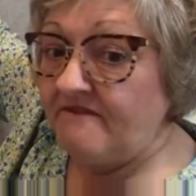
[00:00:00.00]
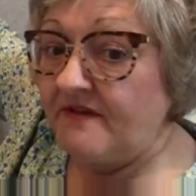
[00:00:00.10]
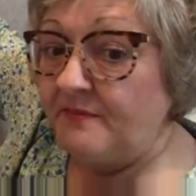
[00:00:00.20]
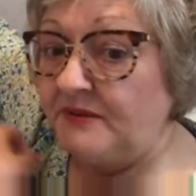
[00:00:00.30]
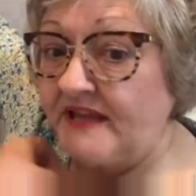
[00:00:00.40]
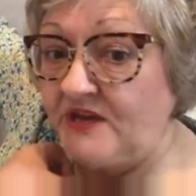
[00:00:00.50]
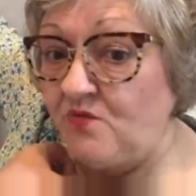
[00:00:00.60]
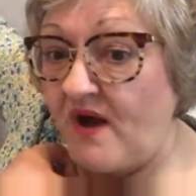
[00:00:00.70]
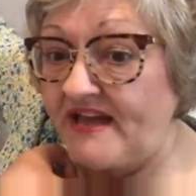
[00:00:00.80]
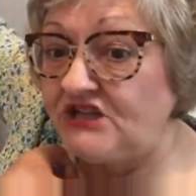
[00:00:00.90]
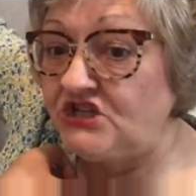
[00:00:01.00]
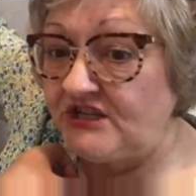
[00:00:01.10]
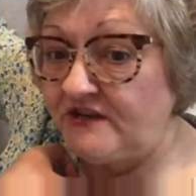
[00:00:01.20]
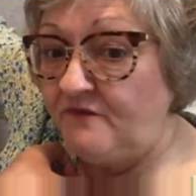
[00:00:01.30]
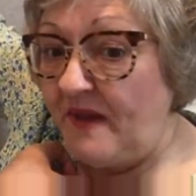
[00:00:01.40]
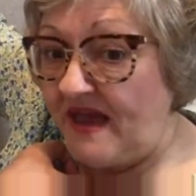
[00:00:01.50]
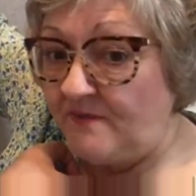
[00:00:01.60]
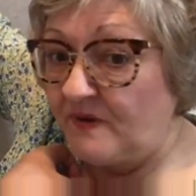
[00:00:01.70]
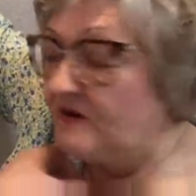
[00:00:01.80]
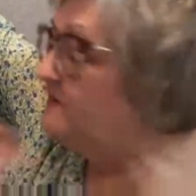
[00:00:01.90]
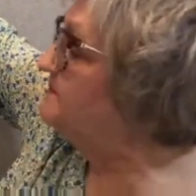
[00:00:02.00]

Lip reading: plain white sheet of paper,